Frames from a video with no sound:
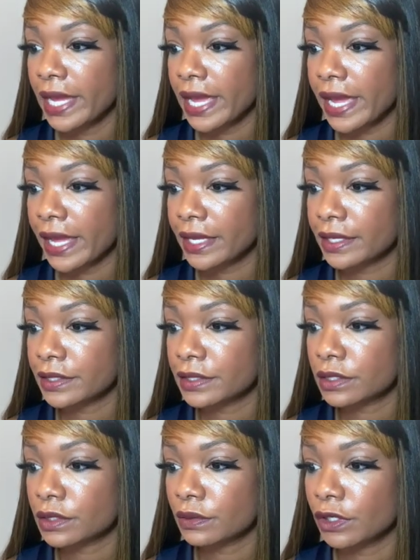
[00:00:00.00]

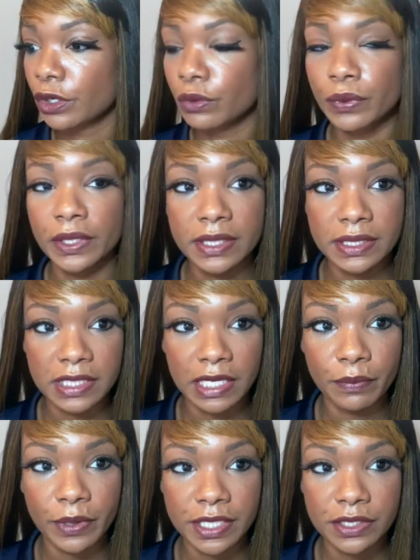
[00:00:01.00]
as real estate
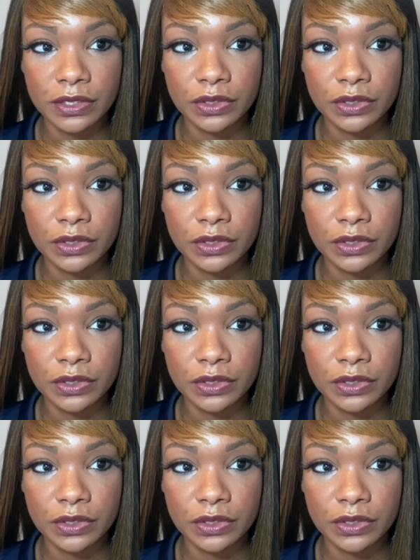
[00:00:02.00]
prices